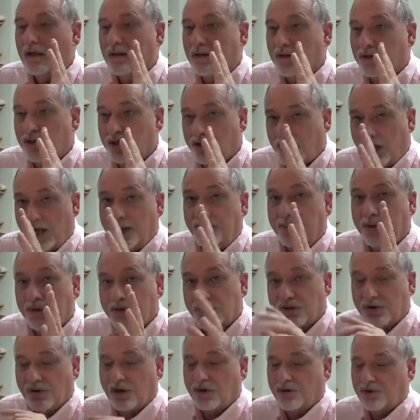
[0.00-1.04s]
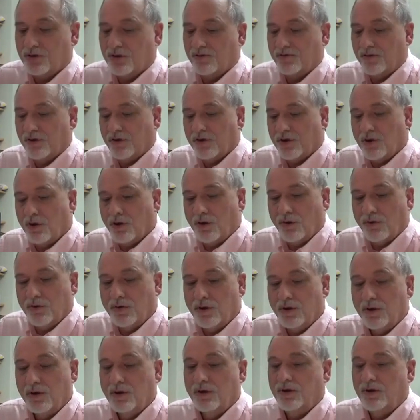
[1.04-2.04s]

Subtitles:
the shape and structure of your code